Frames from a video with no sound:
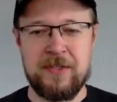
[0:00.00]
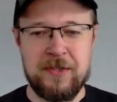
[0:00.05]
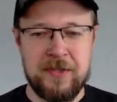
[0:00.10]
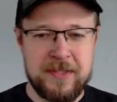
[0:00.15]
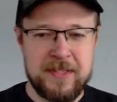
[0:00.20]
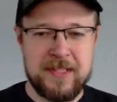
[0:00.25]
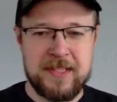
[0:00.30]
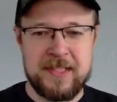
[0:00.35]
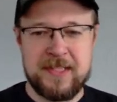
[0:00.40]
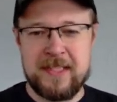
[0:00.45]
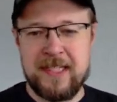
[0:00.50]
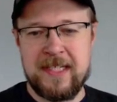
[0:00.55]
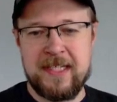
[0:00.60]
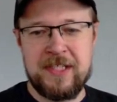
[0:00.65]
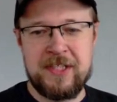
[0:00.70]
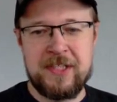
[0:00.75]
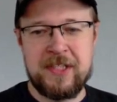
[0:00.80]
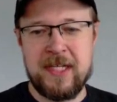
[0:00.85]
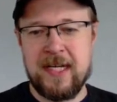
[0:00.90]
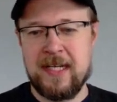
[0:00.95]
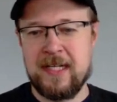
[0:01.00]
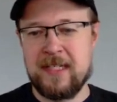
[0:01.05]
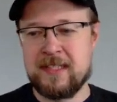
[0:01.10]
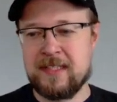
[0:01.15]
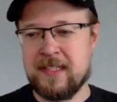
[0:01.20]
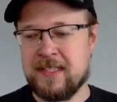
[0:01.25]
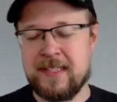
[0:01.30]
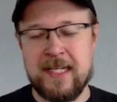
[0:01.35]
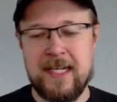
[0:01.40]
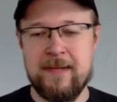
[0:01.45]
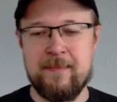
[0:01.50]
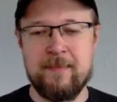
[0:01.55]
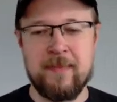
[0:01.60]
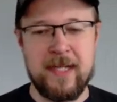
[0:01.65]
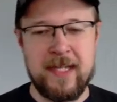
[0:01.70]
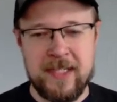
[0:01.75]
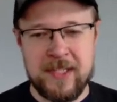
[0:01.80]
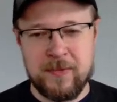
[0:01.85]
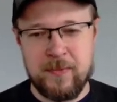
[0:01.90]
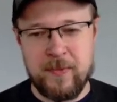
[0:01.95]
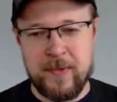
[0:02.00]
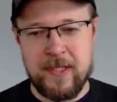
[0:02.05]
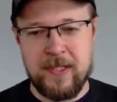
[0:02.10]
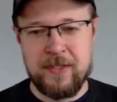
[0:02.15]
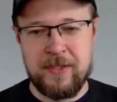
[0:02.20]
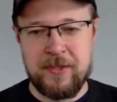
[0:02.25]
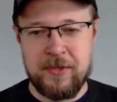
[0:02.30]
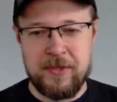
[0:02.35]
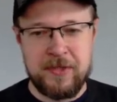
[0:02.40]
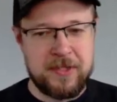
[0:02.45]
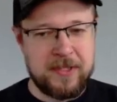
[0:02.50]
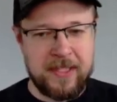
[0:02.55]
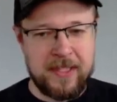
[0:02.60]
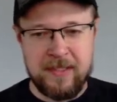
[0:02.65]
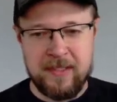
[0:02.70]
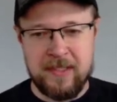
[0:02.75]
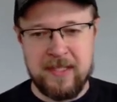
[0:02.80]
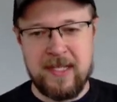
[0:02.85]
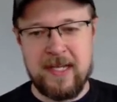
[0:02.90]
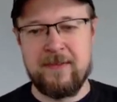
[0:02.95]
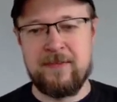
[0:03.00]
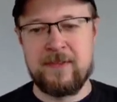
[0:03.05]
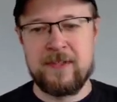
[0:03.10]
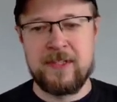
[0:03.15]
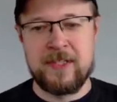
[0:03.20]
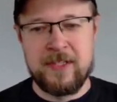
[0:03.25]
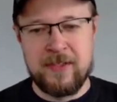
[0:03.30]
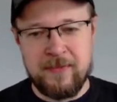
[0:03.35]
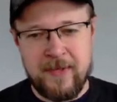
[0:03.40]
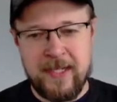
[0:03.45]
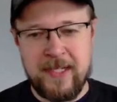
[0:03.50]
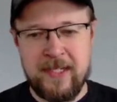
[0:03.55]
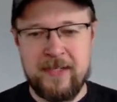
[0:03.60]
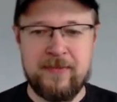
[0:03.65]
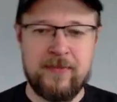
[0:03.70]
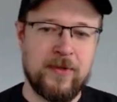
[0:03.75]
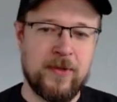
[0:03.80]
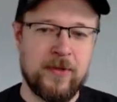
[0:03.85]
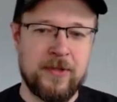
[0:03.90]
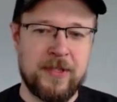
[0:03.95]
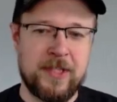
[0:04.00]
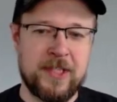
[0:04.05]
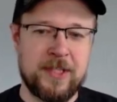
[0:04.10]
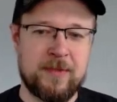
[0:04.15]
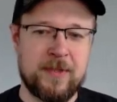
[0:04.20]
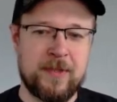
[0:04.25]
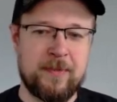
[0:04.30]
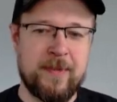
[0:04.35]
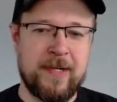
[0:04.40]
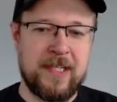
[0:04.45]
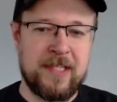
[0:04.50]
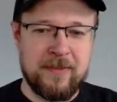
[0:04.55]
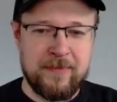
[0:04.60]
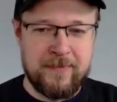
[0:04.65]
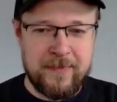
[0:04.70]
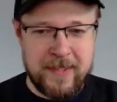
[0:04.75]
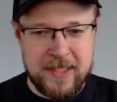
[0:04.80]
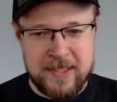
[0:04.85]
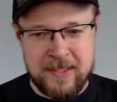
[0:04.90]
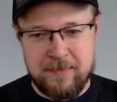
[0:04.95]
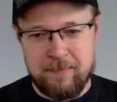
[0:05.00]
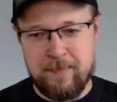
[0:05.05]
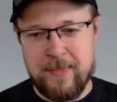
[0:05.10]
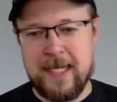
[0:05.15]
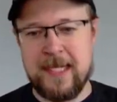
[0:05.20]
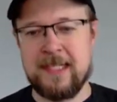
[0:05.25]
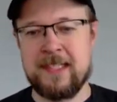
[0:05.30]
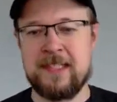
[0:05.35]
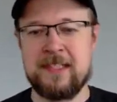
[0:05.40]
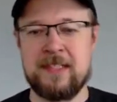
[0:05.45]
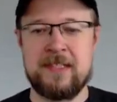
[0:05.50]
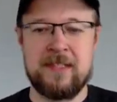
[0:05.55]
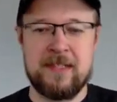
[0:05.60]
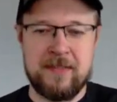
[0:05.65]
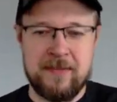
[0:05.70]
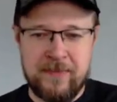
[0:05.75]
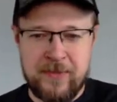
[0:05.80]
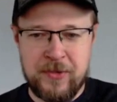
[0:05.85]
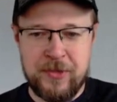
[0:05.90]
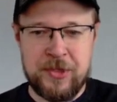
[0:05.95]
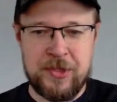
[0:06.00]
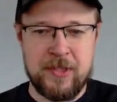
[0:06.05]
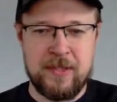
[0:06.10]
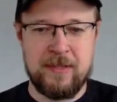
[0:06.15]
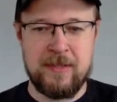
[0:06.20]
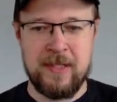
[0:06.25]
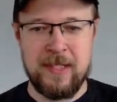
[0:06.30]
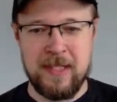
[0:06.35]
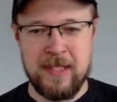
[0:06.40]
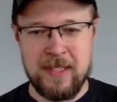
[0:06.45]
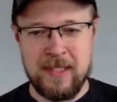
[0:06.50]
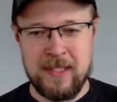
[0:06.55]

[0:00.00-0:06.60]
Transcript: using the stage as a timeline as well, using left to right from the audience perspective as past to future